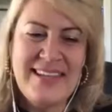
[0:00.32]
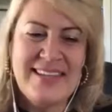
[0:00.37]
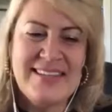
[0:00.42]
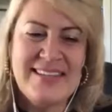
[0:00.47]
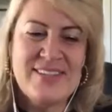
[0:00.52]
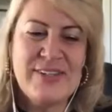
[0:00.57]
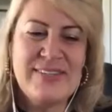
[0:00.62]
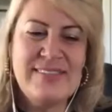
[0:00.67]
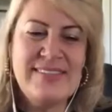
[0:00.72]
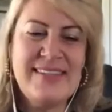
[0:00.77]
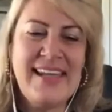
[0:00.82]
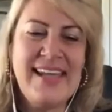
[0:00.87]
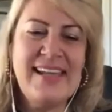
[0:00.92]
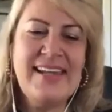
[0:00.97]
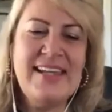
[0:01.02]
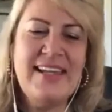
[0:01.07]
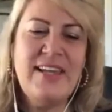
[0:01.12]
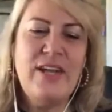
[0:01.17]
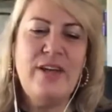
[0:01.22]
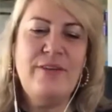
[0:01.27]
So
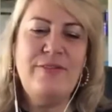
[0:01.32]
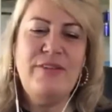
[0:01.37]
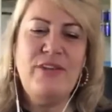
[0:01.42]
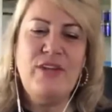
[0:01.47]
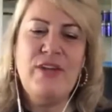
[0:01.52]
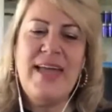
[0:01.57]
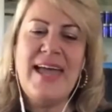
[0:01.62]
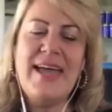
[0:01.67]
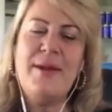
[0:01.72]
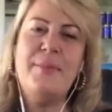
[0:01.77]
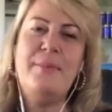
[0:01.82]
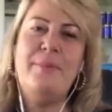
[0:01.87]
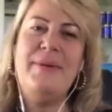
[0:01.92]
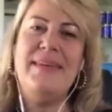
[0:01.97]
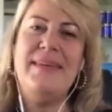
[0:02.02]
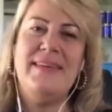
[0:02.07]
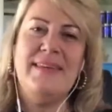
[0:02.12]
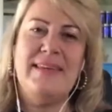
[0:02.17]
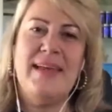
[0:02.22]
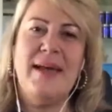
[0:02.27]
Taylor, if you had to
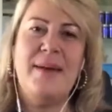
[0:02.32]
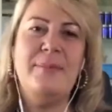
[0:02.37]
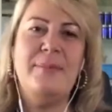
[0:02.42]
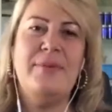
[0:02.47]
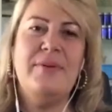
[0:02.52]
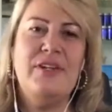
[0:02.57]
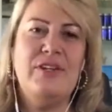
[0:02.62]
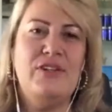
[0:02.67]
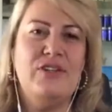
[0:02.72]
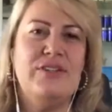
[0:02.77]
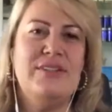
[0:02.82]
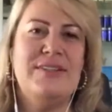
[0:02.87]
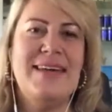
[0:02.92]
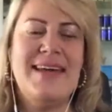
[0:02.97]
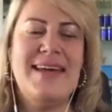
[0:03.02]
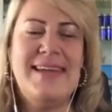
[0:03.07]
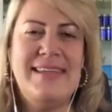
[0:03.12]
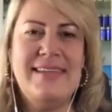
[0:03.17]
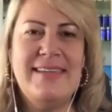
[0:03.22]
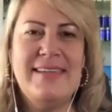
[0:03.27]
pick a company
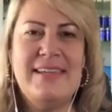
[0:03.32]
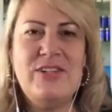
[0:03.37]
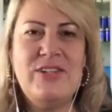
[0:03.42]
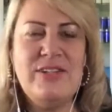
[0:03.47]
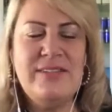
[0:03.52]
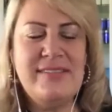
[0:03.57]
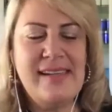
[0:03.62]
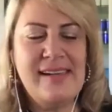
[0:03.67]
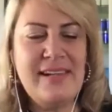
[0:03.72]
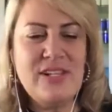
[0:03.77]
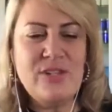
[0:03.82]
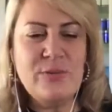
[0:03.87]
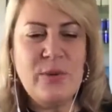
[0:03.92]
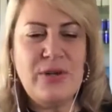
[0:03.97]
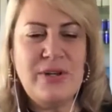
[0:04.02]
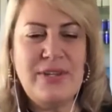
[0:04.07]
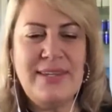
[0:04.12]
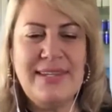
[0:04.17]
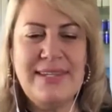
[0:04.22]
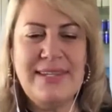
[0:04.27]
today, can you tell us
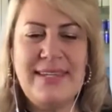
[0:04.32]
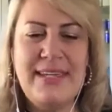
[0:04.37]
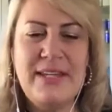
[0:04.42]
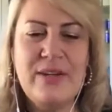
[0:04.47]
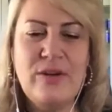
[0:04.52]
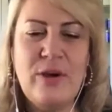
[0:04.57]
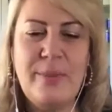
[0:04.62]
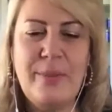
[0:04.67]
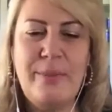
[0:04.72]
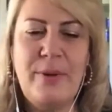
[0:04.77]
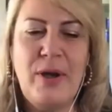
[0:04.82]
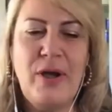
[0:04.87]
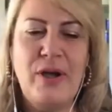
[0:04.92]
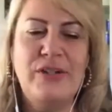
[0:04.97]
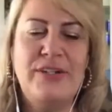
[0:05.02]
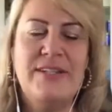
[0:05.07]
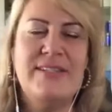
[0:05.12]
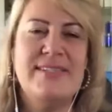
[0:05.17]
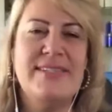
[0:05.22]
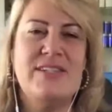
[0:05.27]
what are the key
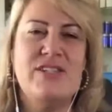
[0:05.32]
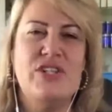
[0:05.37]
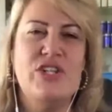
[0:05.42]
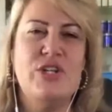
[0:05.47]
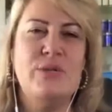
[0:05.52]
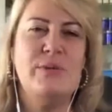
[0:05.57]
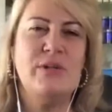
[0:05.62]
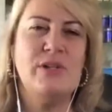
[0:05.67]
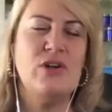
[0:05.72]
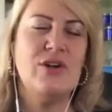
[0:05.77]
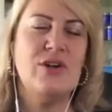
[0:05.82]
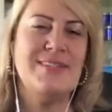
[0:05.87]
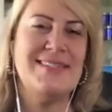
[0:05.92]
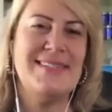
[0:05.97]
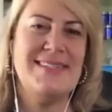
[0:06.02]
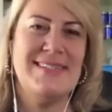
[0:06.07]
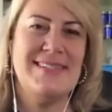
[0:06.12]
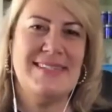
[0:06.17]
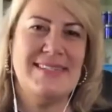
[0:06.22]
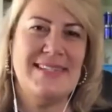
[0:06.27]
components that you would
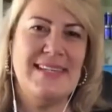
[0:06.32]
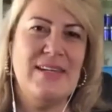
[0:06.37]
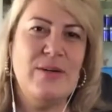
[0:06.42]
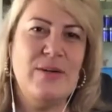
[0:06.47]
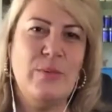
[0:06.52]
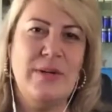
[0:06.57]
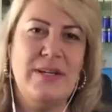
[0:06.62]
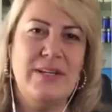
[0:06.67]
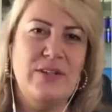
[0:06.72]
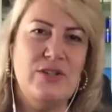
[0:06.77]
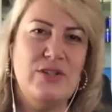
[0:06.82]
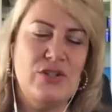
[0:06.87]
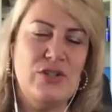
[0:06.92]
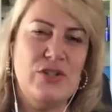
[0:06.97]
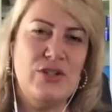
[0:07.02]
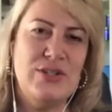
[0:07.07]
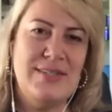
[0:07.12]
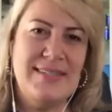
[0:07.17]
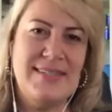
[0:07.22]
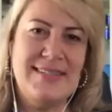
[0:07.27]
consider in
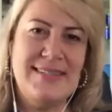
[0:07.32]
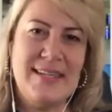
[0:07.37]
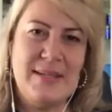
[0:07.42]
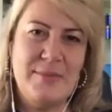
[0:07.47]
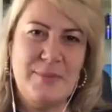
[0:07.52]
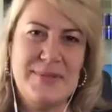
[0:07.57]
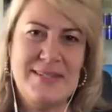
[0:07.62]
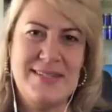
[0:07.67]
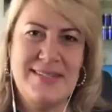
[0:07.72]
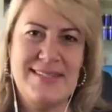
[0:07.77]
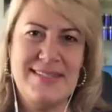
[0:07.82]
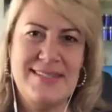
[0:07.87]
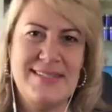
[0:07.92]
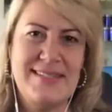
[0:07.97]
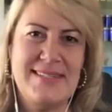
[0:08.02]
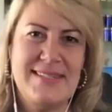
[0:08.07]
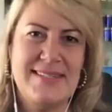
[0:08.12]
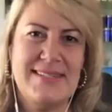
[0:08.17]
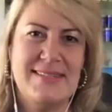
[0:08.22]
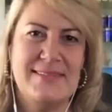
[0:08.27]
choosing that
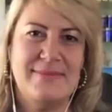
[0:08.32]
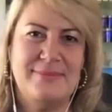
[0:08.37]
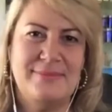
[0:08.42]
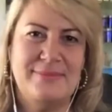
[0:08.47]
business?